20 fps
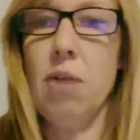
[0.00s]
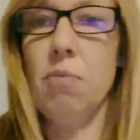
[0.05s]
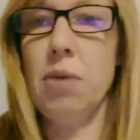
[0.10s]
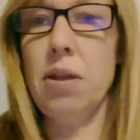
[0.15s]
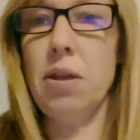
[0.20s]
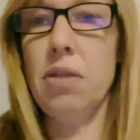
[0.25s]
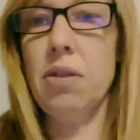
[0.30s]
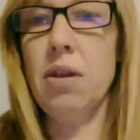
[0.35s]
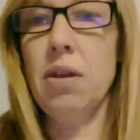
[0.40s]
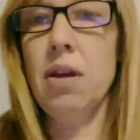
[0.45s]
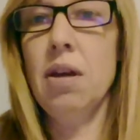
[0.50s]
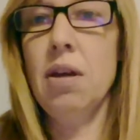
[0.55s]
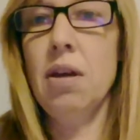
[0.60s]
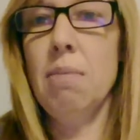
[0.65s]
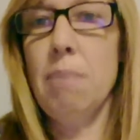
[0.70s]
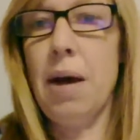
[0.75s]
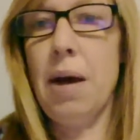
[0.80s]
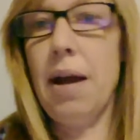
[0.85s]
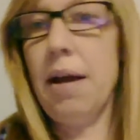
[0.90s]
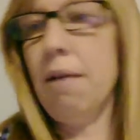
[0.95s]
with
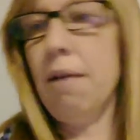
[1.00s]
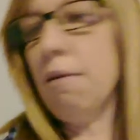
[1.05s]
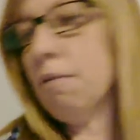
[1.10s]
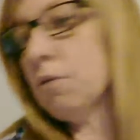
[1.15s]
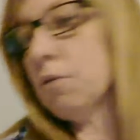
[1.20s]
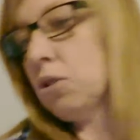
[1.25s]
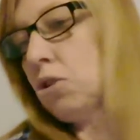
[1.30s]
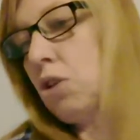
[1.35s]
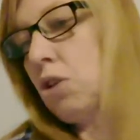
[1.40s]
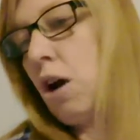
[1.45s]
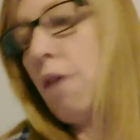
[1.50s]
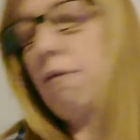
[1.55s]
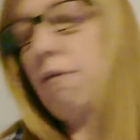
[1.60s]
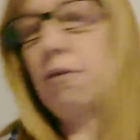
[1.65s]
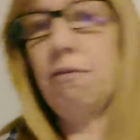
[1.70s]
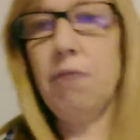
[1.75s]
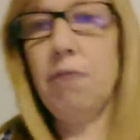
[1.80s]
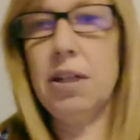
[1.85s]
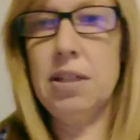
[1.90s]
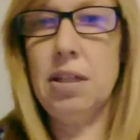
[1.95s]
my
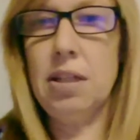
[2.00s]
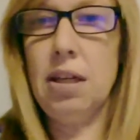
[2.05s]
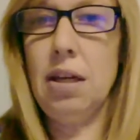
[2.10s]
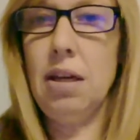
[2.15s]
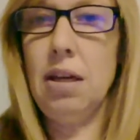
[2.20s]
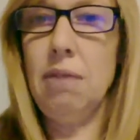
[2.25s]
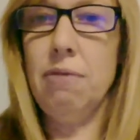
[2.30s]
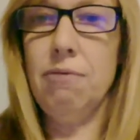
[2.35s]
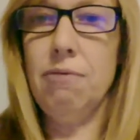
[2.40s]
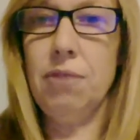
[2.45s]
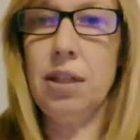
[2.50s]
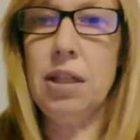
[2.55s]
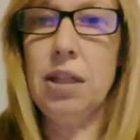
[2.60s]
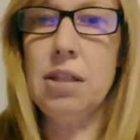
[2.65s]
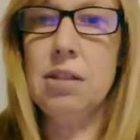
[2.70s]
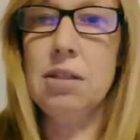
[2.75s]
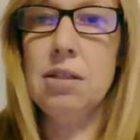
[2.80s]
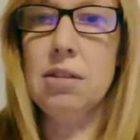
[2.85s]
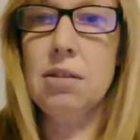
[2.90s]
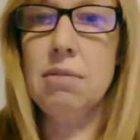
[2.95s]
soft, fuzzy
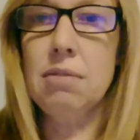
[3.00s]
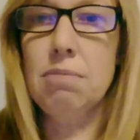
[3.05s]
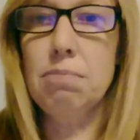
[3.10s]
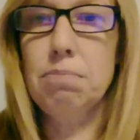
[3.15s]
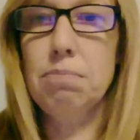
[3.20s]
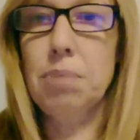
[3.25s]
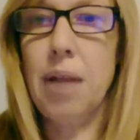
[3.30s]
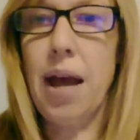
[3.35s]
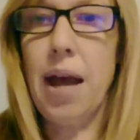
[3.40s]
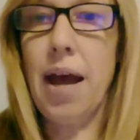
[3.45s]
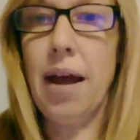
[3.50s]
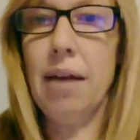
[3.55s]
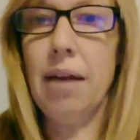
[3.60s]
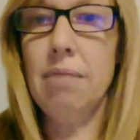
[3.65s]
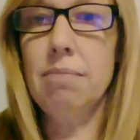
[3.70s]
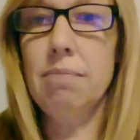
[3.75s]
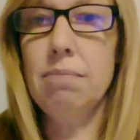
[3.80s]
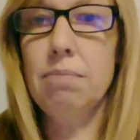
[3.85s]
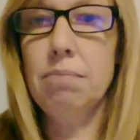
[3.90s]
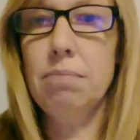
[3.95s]
fleece
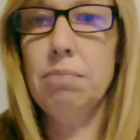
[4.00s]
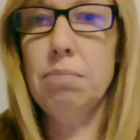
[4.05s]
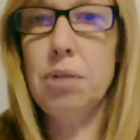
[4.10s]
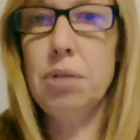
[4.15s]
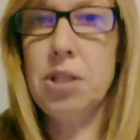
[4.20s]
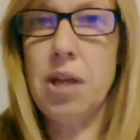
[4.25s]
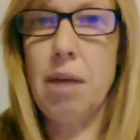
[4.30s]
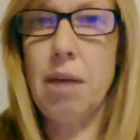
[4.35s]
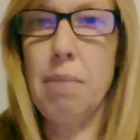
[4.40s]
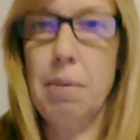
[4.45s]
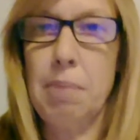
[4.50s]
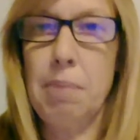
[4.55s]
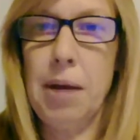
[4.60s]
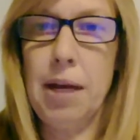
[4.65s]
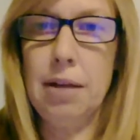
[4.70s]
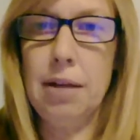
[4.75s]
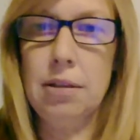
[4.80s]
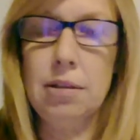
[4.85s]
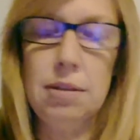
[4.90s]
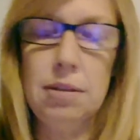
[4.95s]
plaid pajama
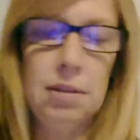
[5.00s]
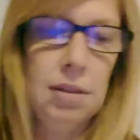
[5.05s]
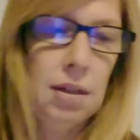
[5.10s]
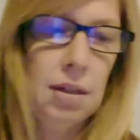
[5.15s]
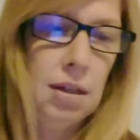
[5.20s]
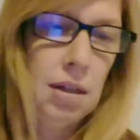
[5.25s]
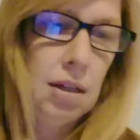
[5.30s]
pants.